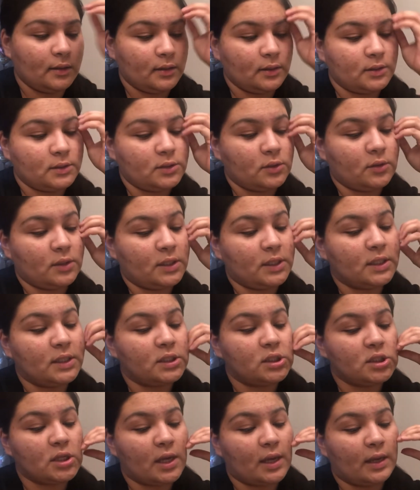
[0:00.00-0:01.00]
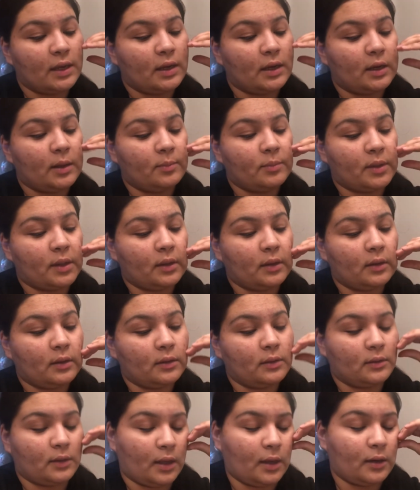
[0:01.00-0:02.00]
so they did check up
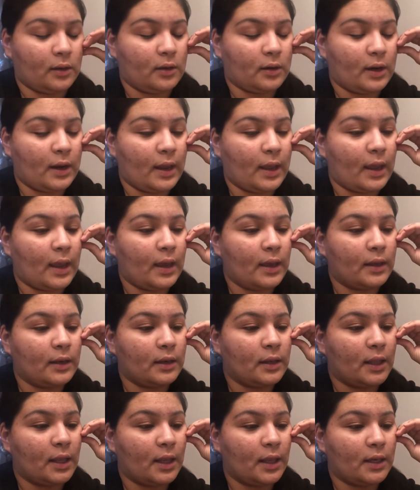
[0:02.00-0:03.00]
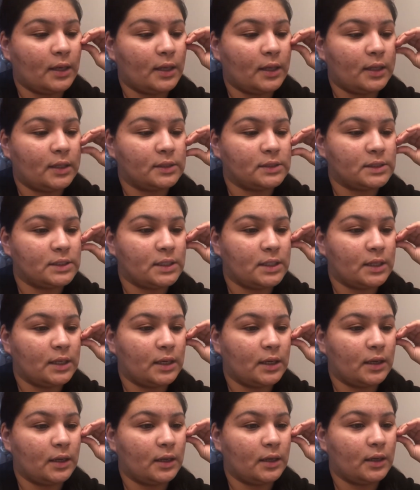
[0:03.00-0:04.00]
there, and they did see
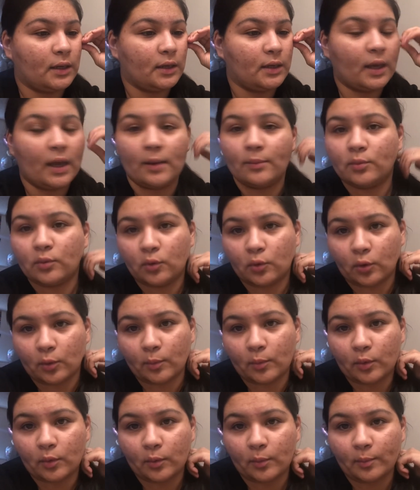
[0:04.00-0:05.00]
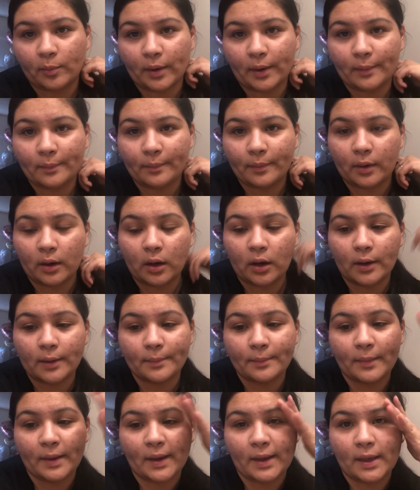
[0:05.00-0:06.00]
a abnormal bump
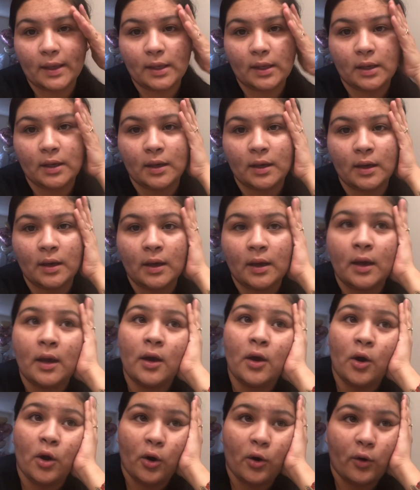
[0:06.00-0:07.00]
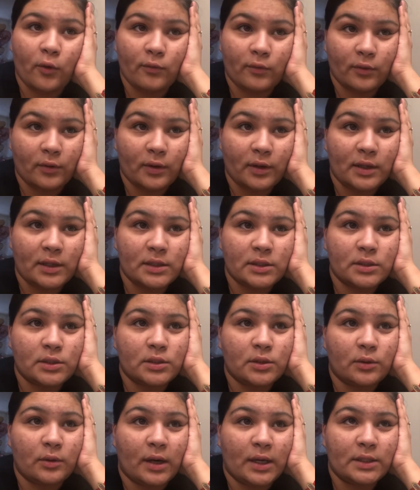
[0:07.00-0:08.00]
on my ovary,
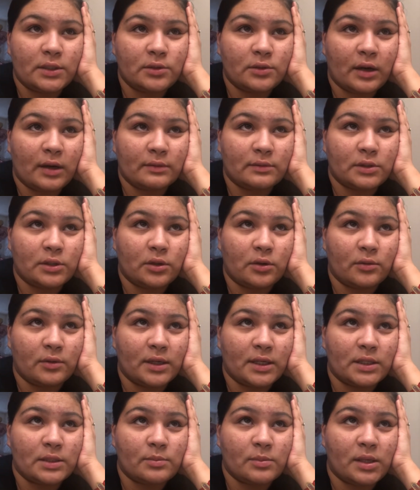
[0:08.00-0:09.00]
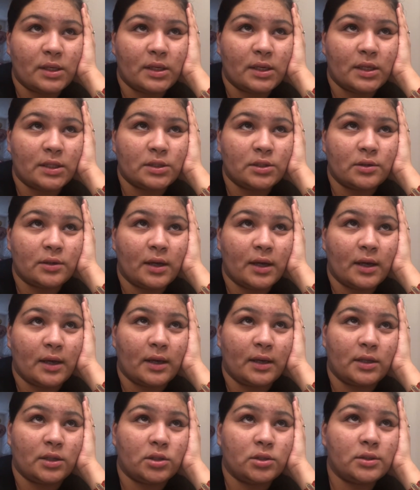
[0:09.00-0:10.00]
so I do have to go next Monday to
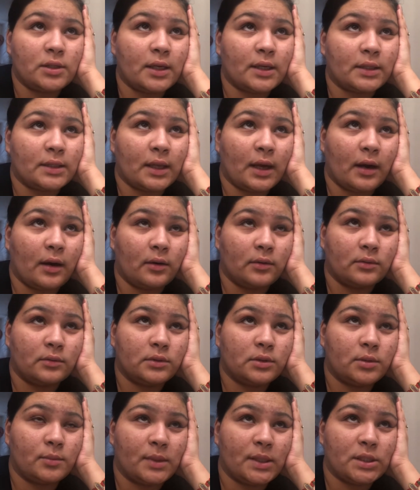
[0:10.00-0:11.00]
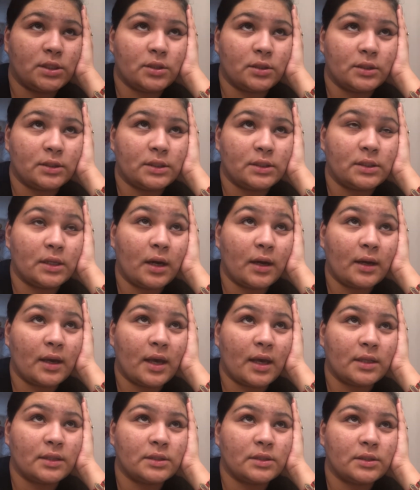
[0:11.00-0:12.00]
get it checked out to make sure it's not
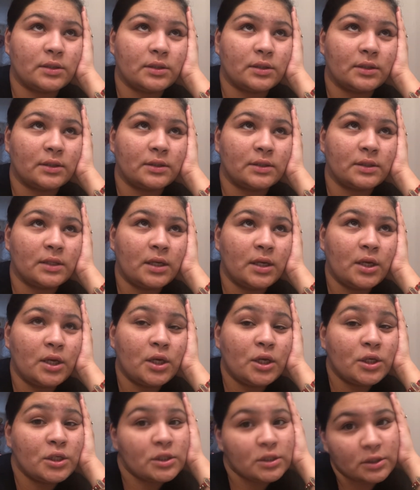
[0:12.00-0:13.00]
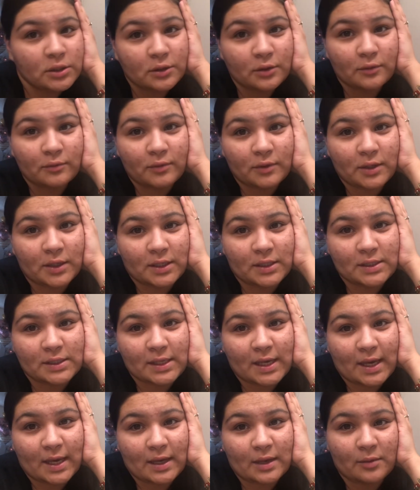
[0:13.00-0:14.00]
cancerous. So if you
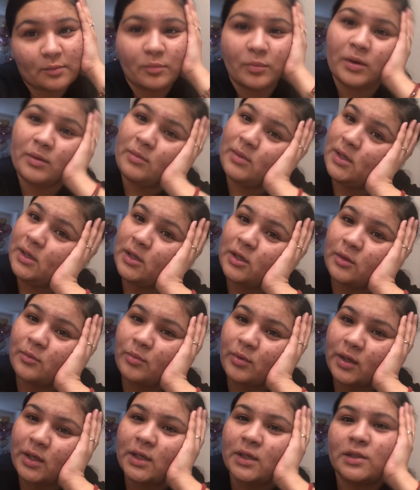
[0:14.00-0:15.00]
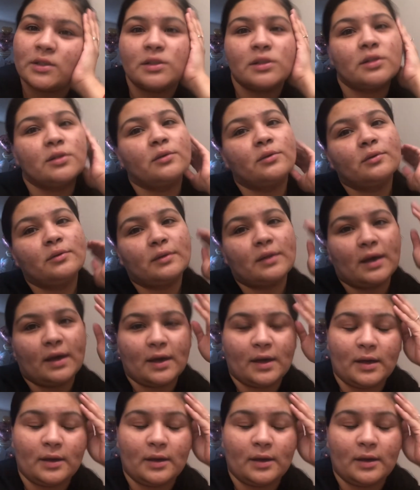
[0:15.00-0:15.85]
guys can put me in your prayers so that